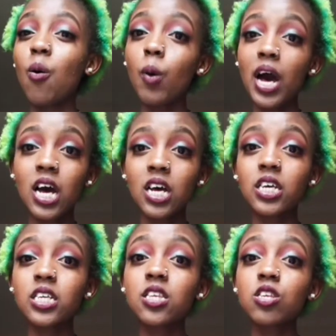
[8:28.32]
well
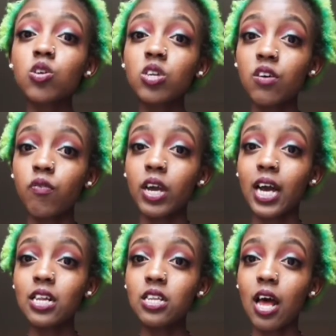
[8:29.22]
it's so
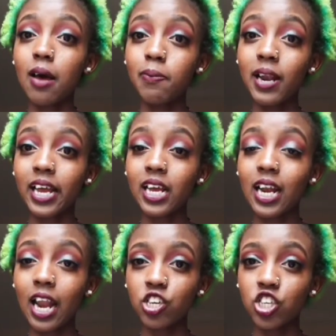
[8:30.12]
difficult applying
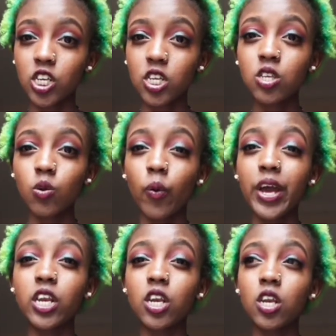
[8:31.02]
lashes
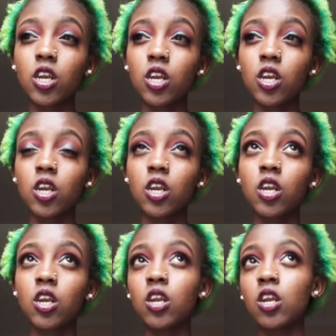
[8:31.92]
when
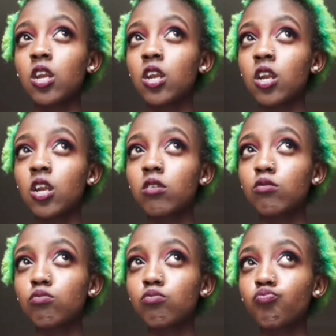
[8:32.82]

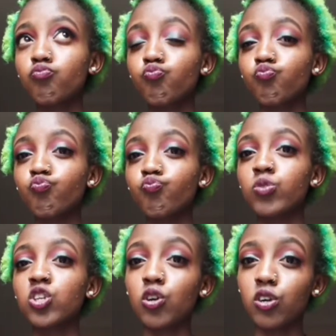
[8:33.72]

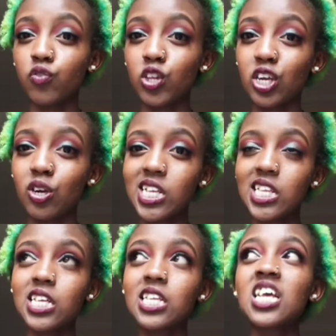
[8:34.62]
mm, sorry for the
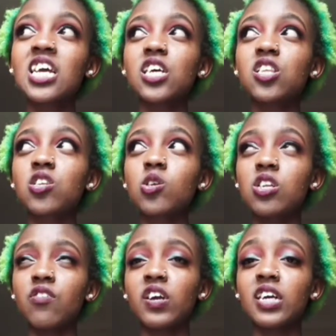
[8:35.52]
noises it's
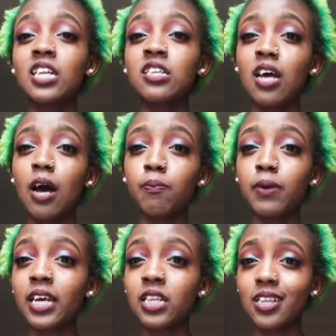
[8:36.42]
so difficult
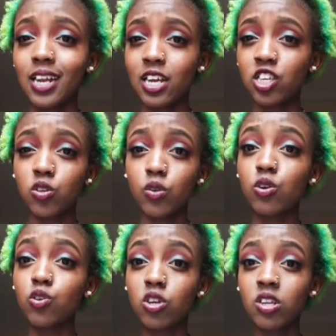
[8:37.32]
applying the lashes
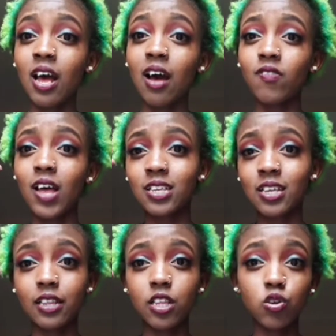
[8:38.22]
when you don't have
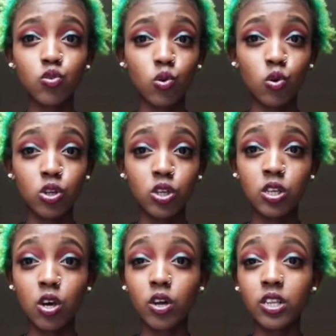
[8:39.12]
that cutting to
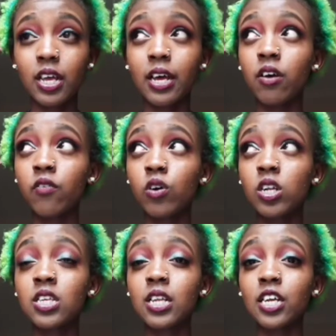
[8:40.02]
hold on the
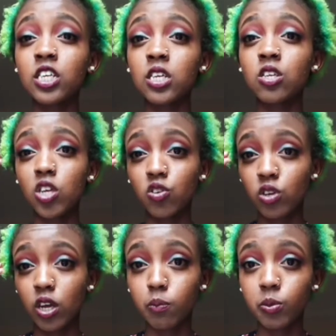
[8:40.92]
false lashes so that
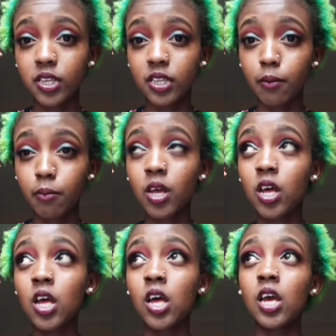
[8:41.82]
you can put
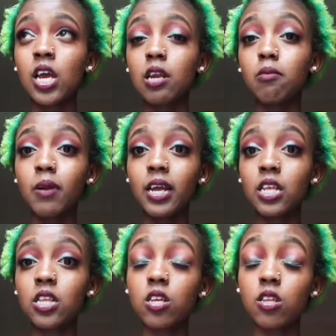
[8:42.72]
them in
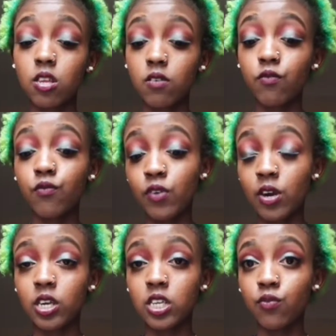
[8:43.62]
place it's
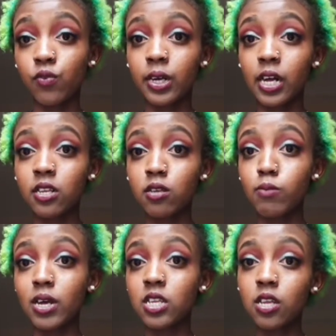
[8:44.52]
very
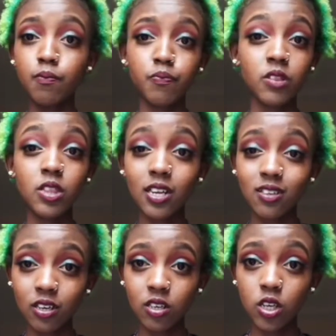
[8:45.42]
difficult but there are
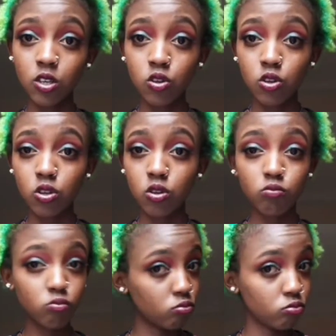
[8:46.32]
techniques
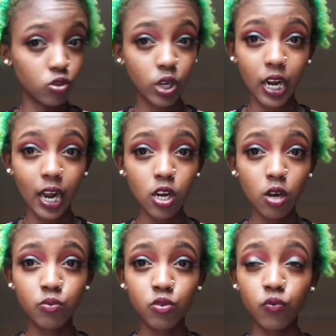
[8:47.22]
you can
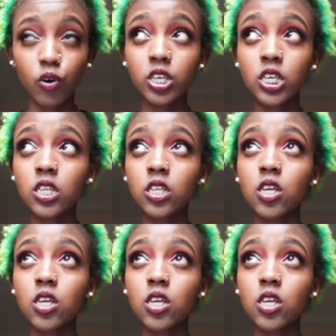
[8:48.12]
adapt for it